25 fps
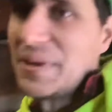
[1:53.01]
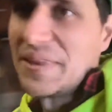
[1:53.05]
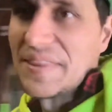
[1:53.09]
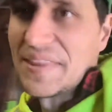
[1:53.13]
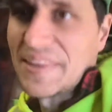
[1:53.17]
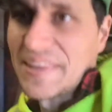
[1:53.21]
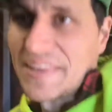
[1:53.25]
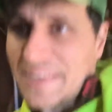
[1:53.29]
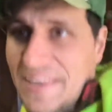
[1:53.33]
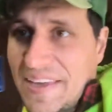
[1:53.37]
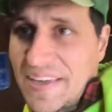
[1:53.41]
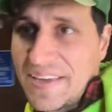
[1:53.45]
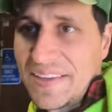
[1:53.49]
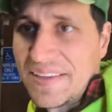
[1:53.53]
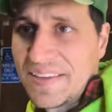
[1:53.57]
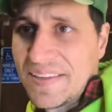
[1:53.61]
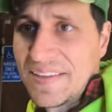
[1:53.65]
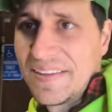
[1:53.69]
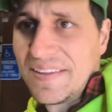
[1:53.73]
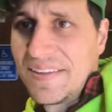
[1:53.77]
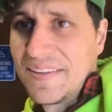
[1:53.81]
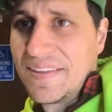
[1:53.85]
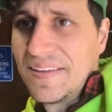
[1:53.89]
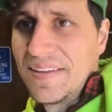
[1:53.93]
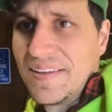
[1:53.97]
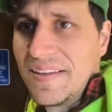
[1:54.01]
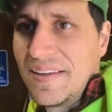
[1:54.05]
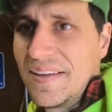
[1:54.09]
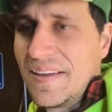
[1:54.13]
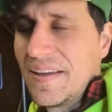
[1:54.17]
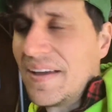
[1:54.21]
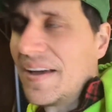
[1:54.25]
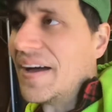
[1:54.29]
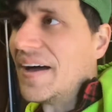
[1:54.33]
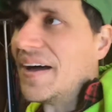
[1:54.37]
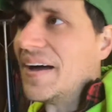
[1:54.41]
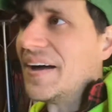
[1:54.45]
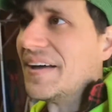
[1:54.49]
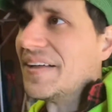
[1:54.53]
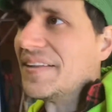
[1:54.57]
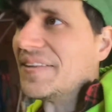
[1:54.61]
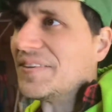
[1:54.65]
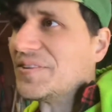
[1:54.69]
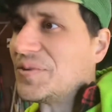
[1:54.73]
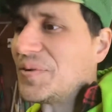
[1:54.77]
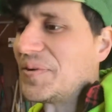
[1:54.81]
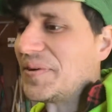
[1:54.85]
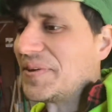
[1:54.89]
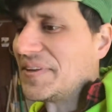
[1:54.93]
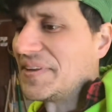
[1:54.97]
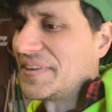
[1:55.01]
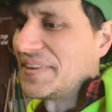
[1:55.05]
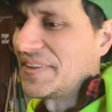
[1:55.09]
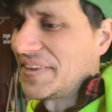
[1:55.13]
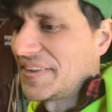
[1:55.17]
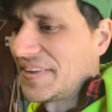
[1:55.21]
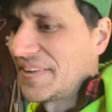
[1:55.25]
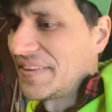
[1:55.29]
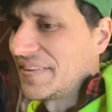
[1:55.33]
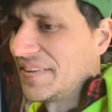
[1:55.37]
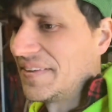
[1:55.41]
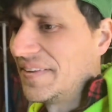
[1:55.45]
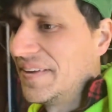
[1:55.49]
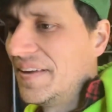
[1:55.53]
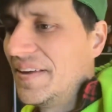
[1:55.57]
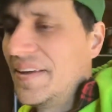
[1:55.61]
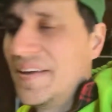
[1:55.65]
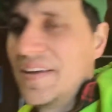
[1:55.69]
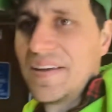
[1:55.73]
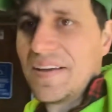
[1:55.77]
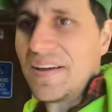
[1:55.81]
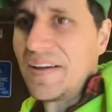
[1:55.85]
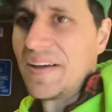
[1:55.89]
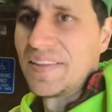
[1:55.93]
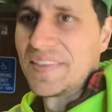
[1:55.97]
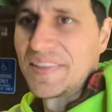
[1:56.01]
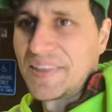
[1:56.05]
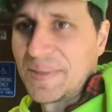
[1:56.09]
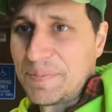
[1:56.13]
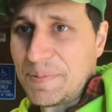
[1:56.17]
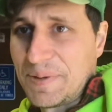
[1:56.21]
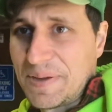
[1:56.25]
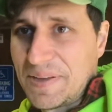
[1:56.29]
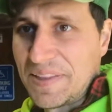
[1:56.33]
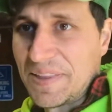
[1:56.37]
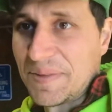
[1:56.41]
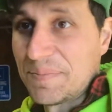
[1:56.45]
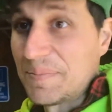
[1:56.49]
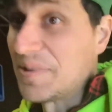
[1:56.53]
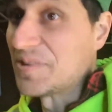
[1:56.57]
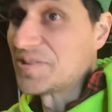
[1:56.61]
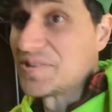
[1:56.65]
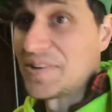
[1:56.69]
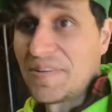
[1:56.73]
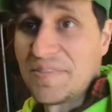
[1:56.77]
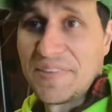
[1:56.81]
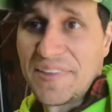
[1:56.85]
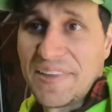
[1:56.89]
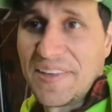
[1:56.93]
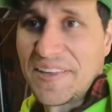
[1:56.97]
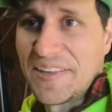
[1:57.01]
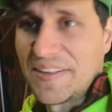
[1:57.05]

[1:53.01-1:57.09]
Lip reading: the sink, toilets, all the spigots. Make sure everything's